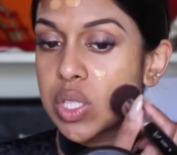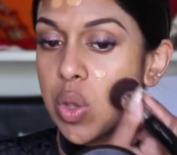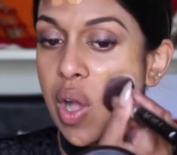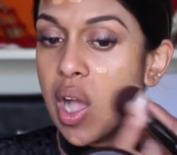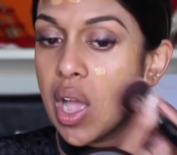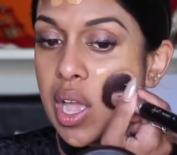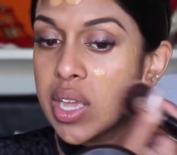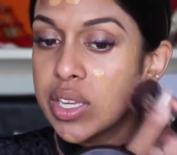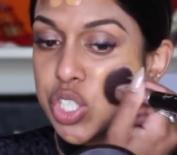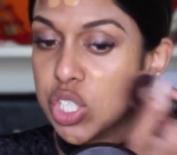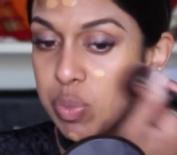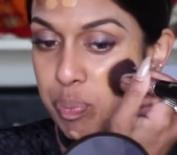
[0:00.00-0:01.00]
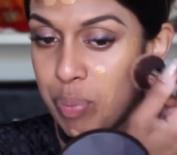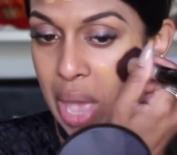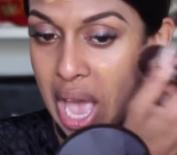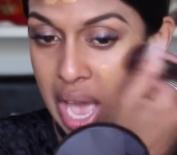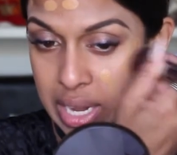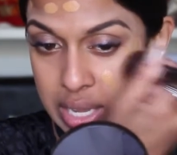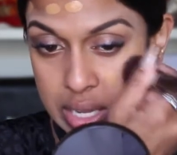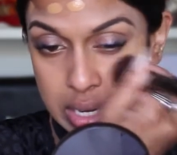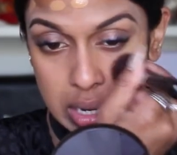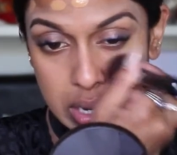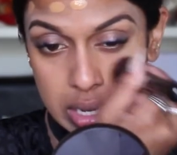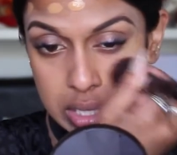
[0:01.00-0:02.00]
So I just pat
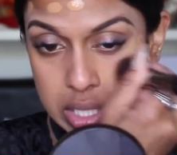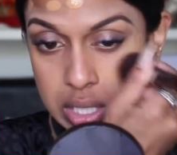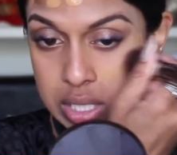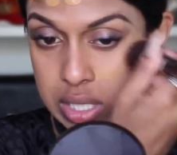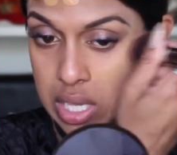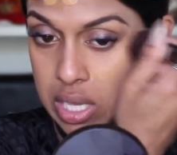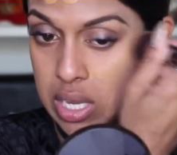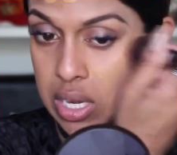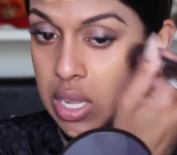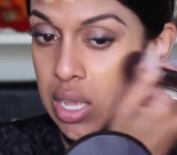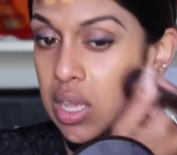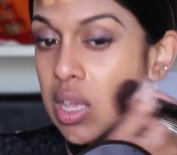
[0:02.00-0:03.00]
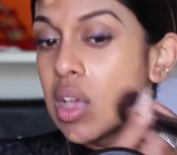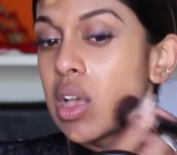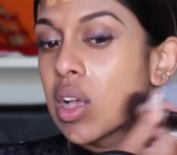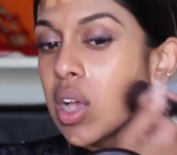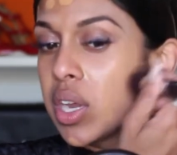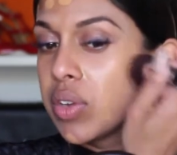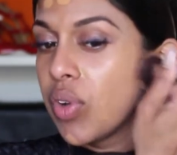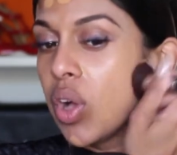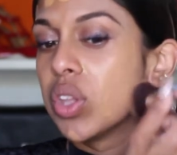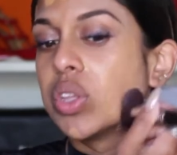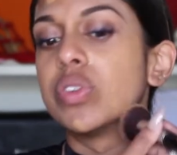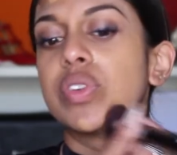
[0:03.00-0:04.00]
it into the skin kind of
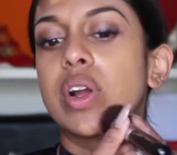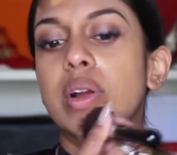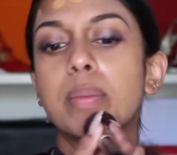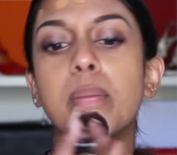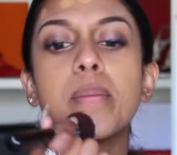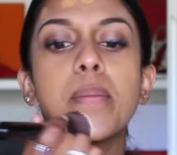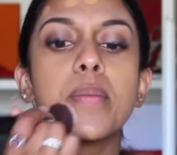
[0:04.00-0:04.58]
all over.